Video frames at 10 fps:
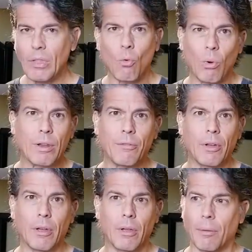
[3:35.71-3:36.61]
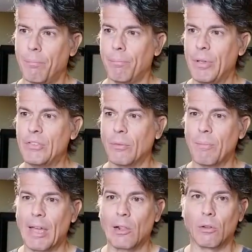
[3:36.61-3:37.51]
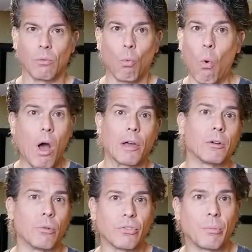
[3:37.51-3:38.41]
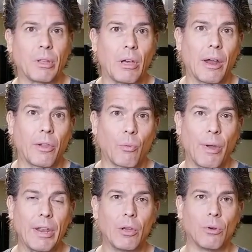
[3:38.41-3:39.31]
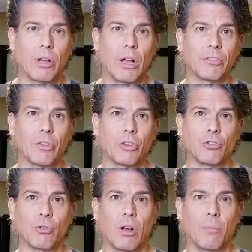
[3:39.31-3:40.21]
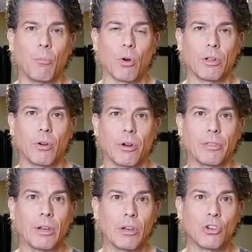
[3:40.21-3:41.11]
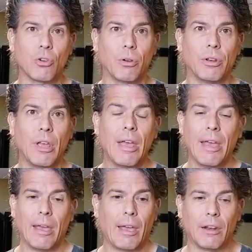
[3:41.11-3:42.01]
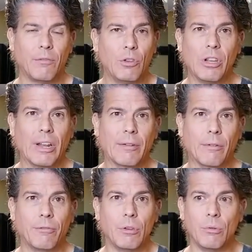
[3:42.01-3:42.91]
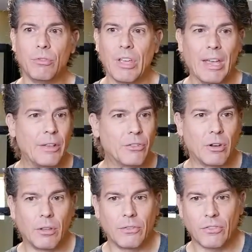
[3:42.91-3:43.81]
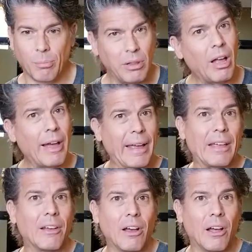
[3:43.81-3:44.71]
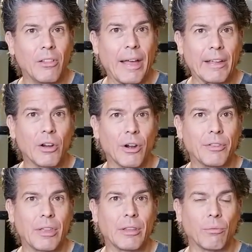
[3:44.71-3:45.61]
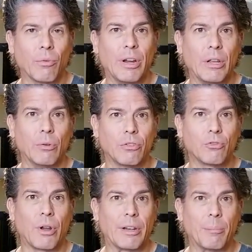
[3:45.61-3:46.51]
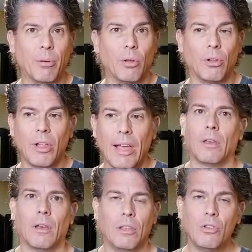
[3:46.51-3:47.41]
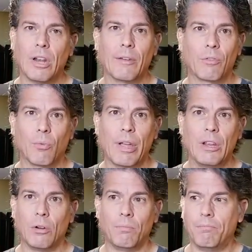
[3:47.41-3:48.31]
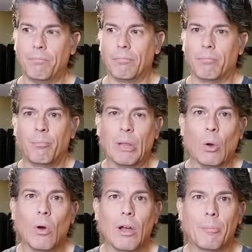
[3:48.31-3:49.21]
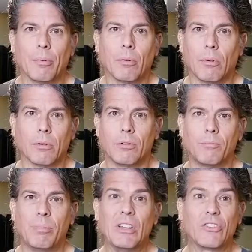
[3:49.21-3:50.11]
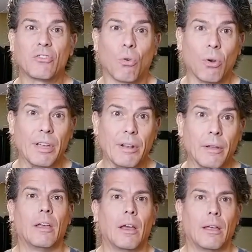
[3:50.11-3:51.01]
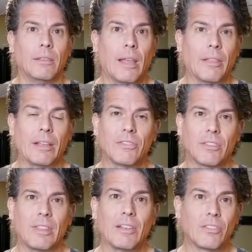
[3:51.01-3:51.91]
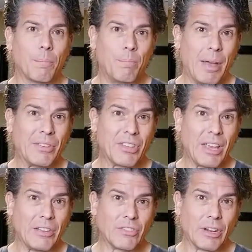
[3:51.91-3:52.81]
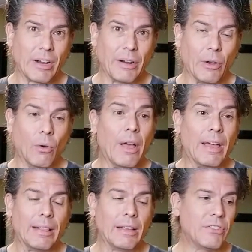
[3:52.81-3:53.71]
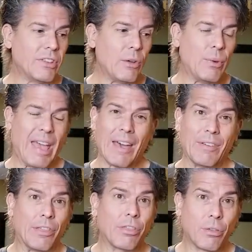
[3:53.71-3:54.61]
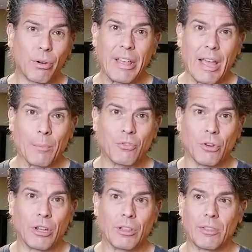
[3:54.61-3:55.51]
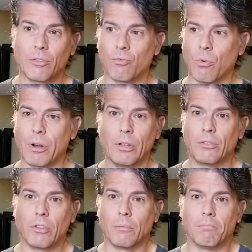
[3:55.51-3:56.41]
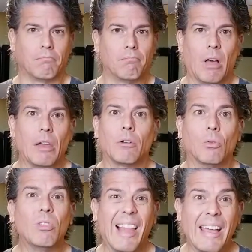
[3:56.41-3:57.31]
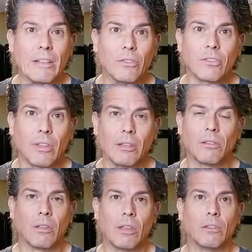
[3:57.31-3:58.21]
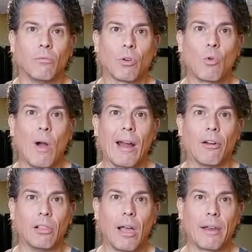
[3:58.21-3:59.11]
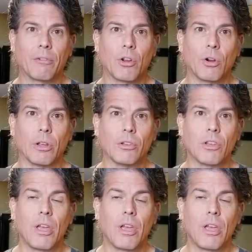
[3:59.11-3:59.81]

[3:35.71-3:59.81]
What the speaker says: What if a piece of metal or water or something got into the radio, it caused it to draw more current than it should. And if you didn't have a fuse, it's going to supply all that current that the radio was trying to pull. And you could have the radio blow up or be destroyed. Now that's the best case scenario. Let's say we have a 30 amp circuit that's running some, I don't know, lights that require a lot of current.